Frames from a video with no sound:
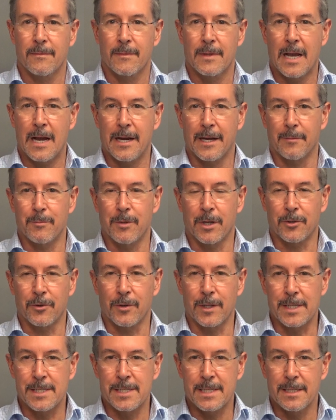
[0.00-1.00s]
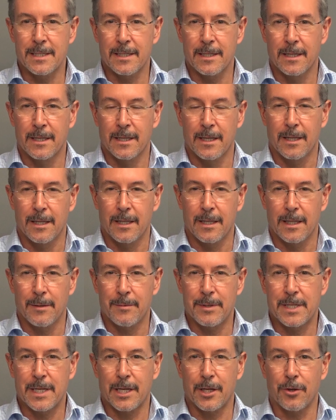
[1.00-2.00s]
Hi, I'm Dr. Lindsey. Let
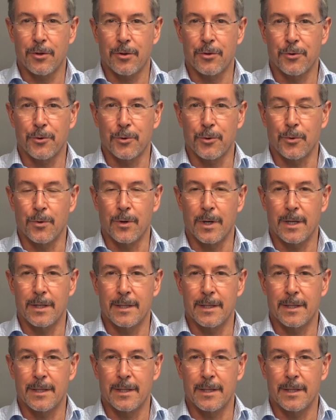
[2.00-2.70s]
me take you through